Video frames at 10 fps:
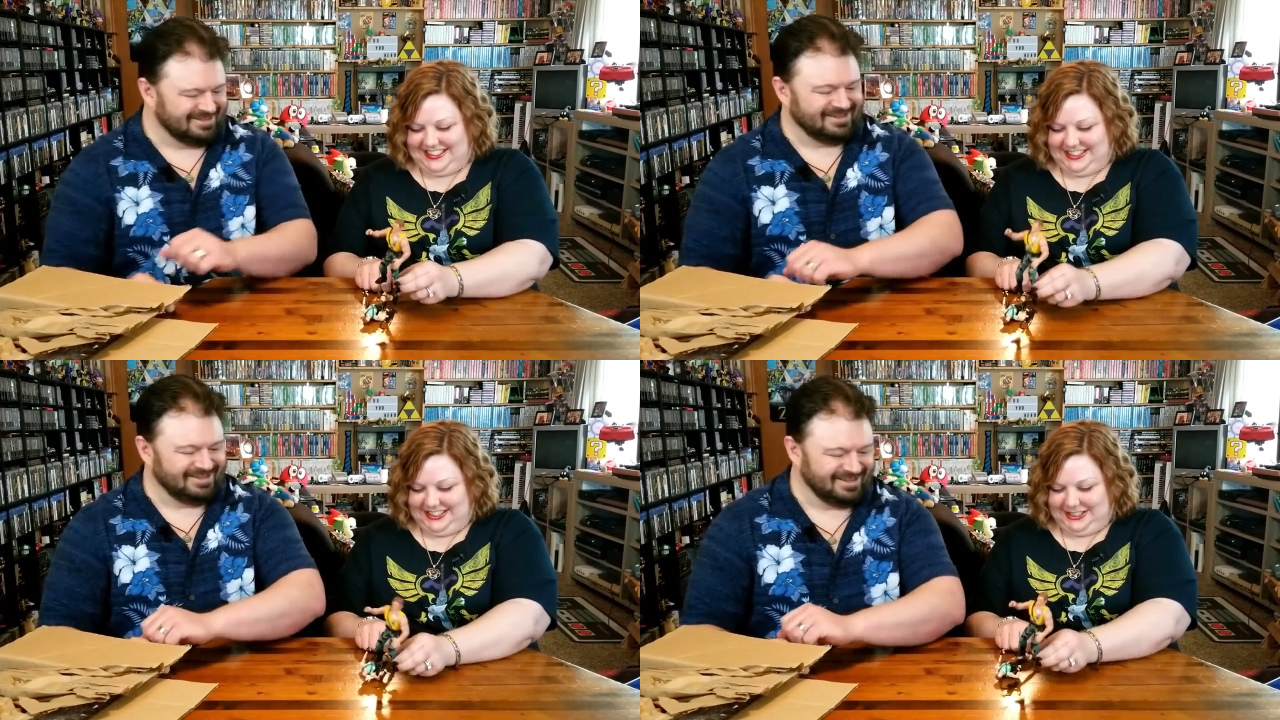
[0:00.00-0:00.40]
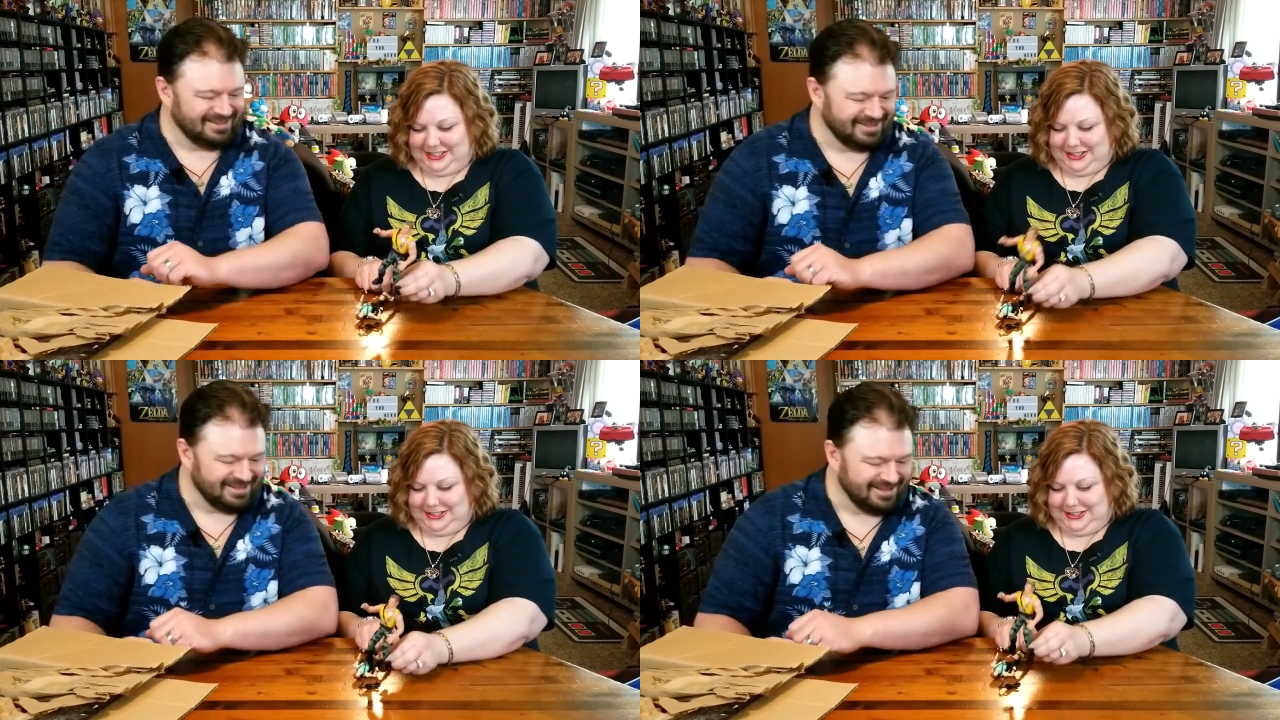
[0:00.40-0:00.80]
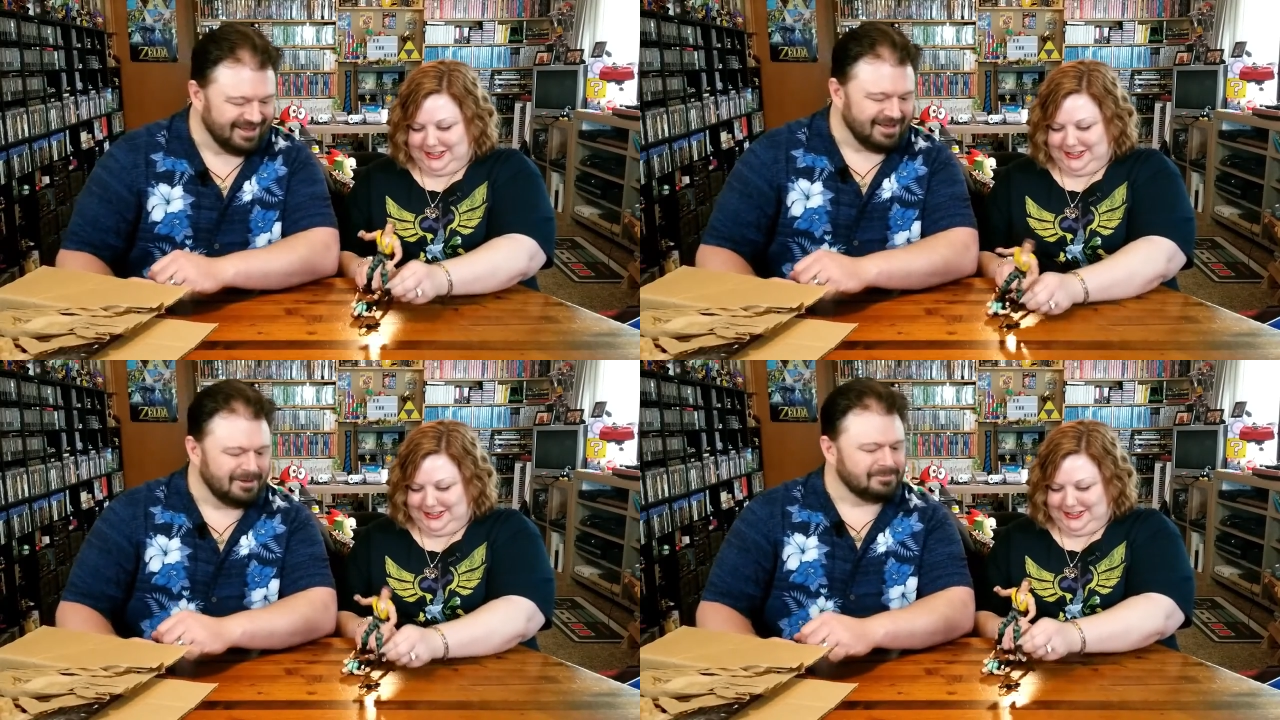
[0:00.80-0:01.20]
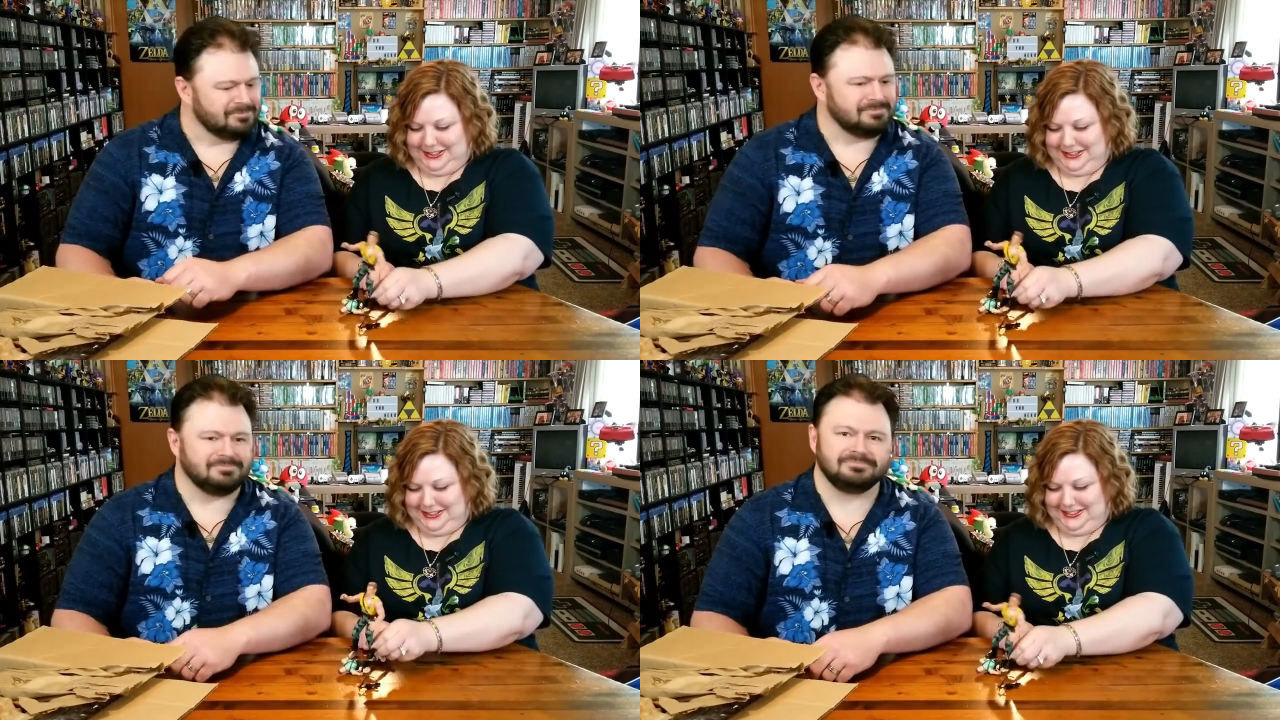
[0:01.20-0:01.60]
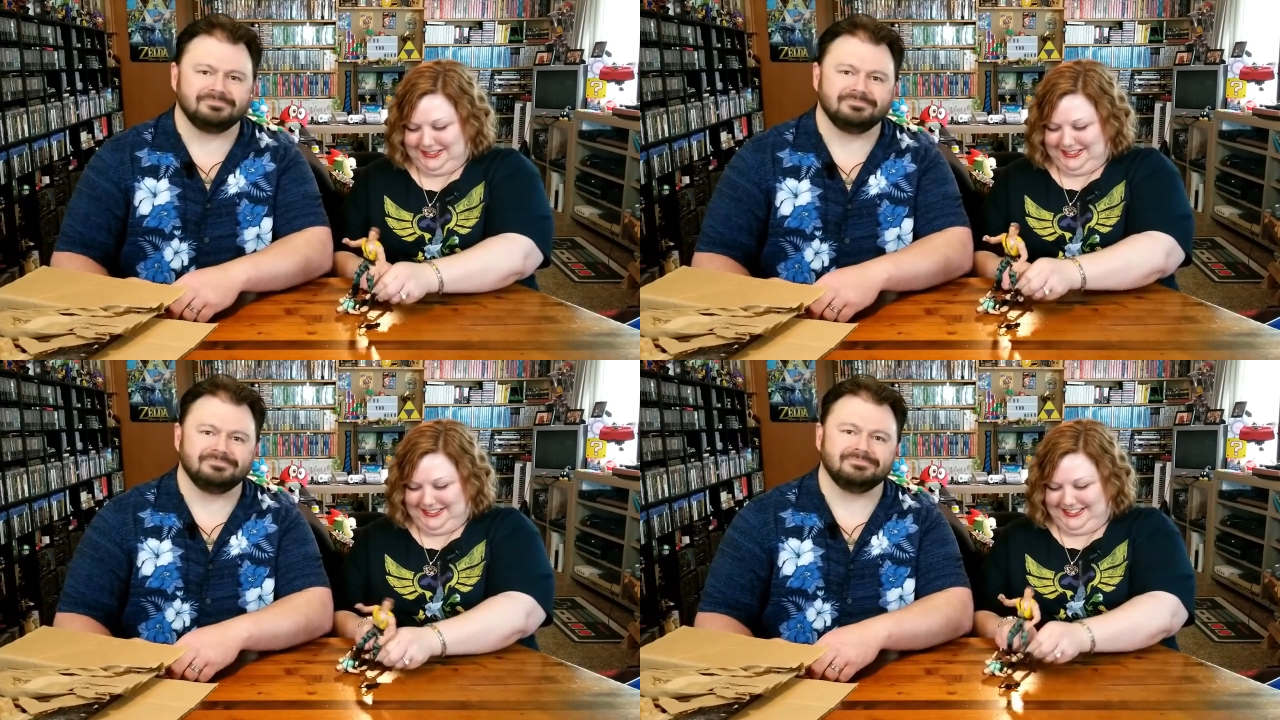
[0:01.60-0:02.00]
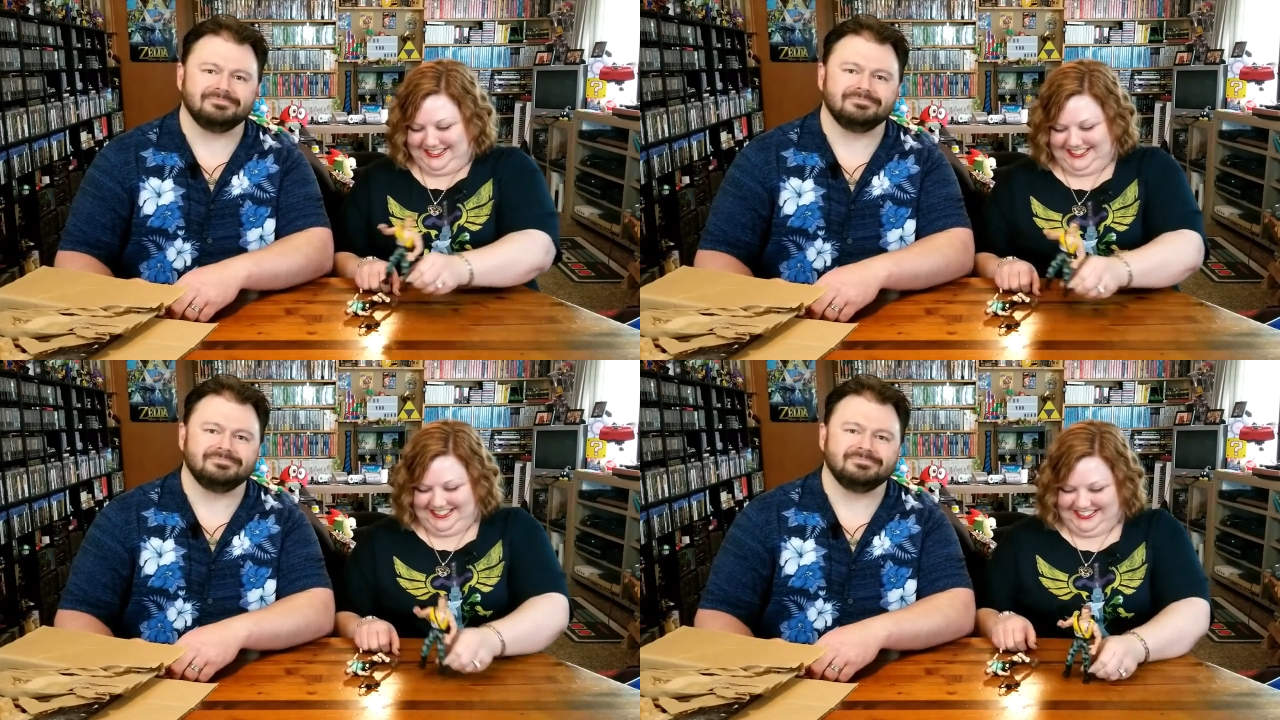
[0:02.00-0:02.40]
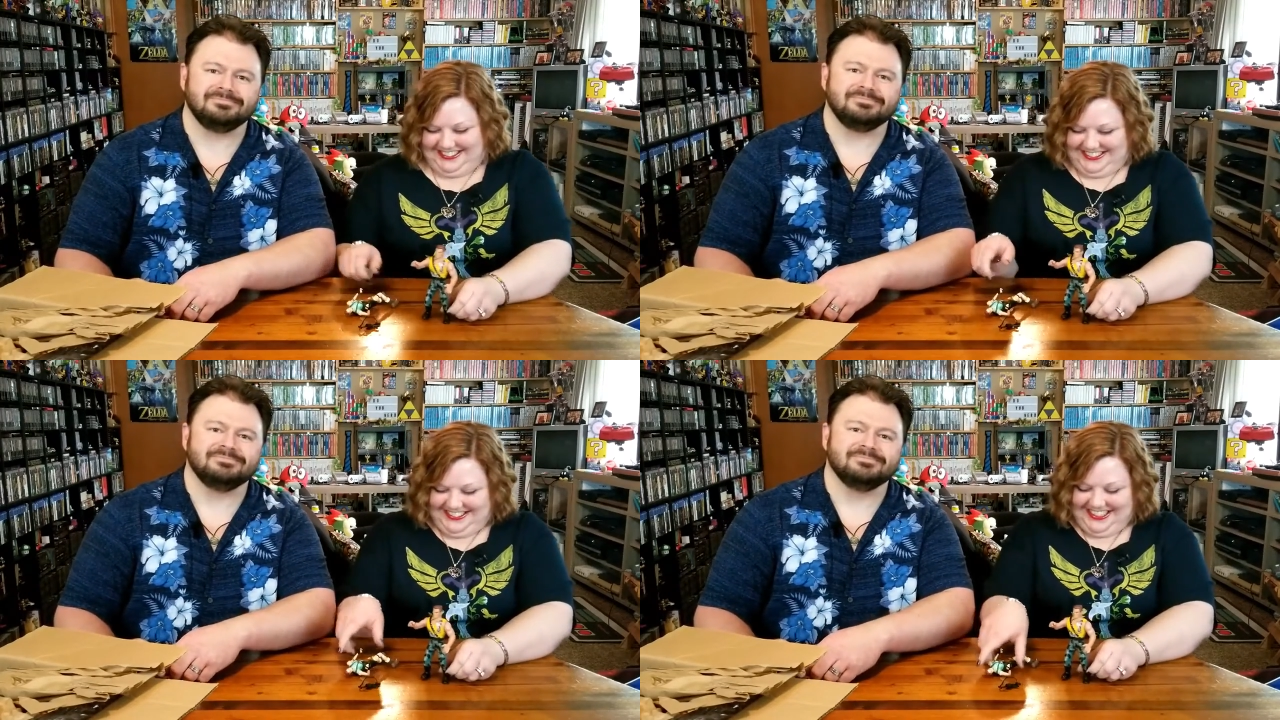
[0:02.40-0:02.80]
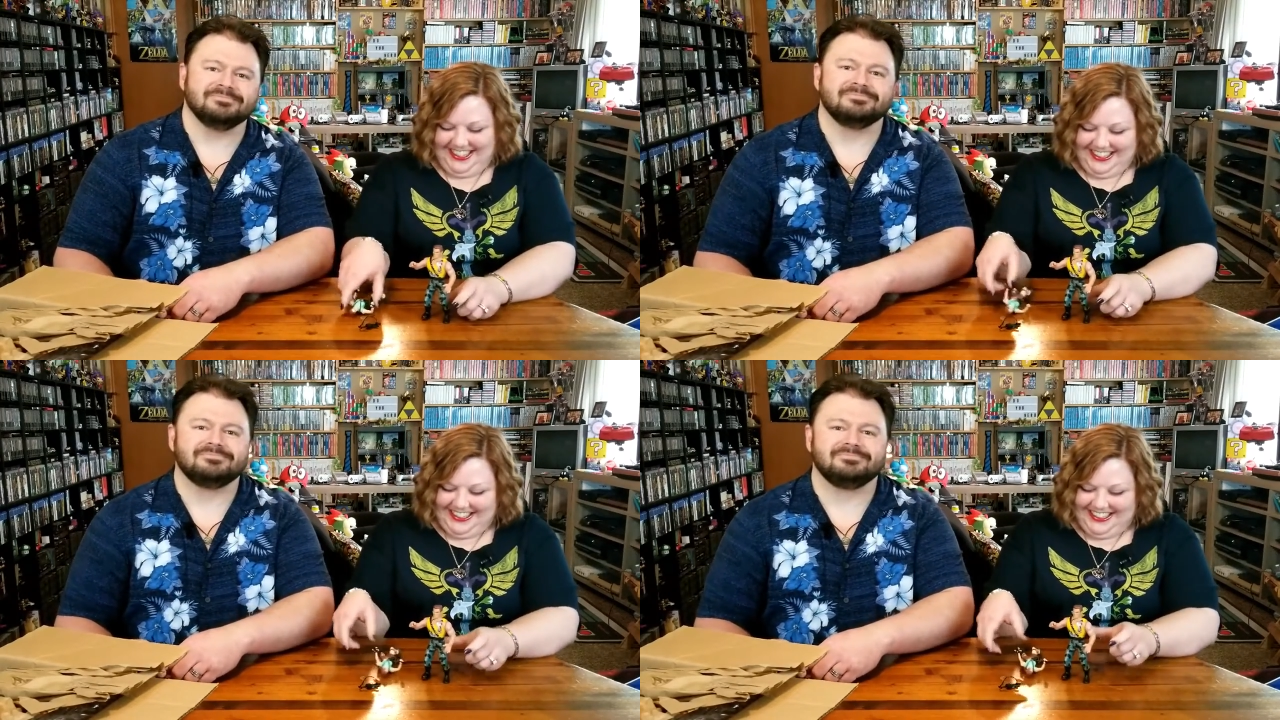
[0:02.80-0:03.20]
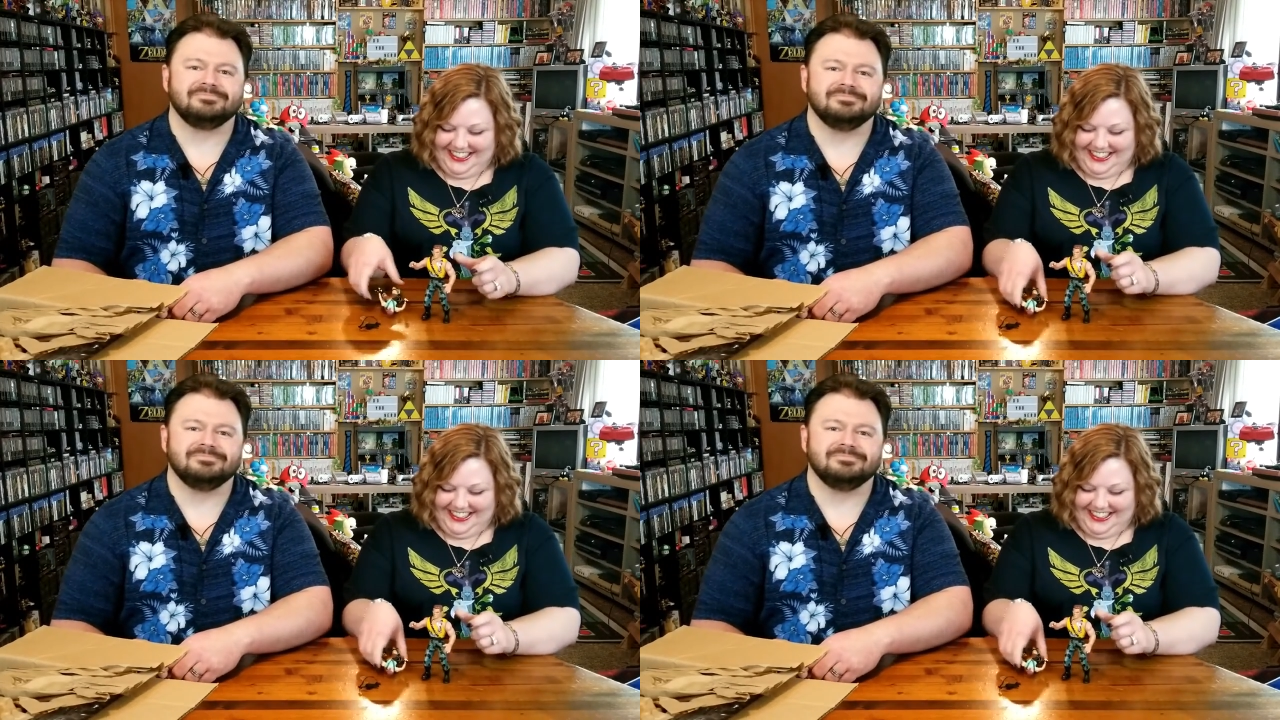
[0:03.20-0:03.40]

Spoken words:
(no one is talking)